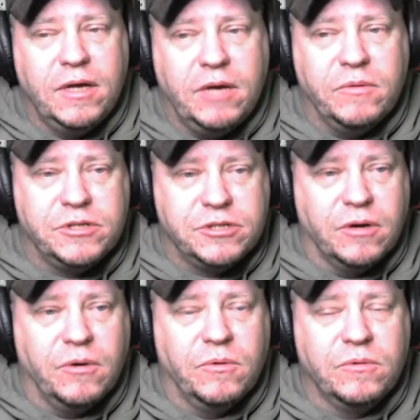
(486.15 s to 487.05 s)
it would
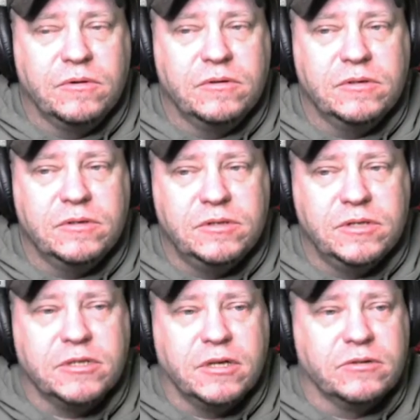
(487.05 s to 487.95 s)
show
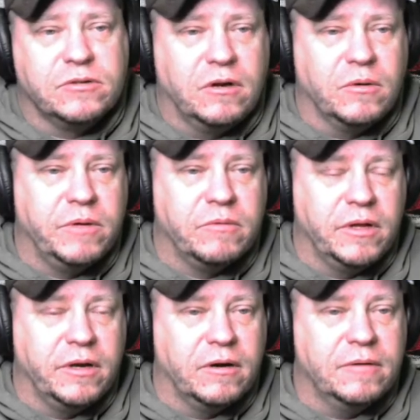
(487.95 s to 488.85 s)
just how strong we
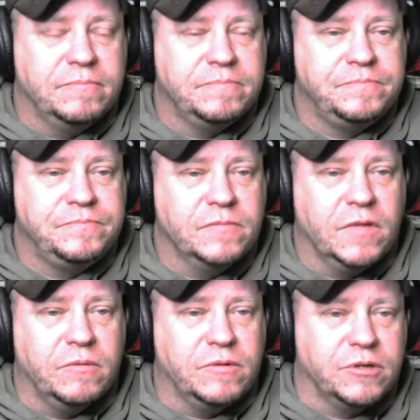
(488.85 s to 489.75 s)
really are.
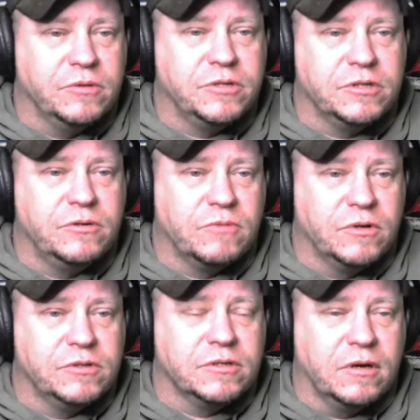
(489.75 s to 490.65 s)
It would show just who
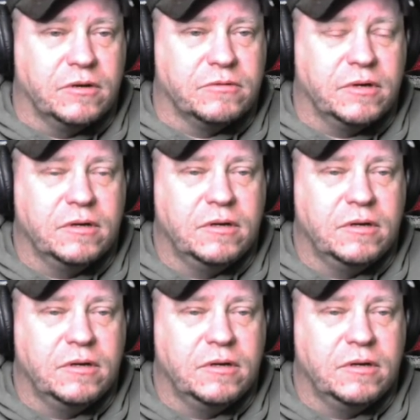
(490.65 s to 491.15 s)
runs this country.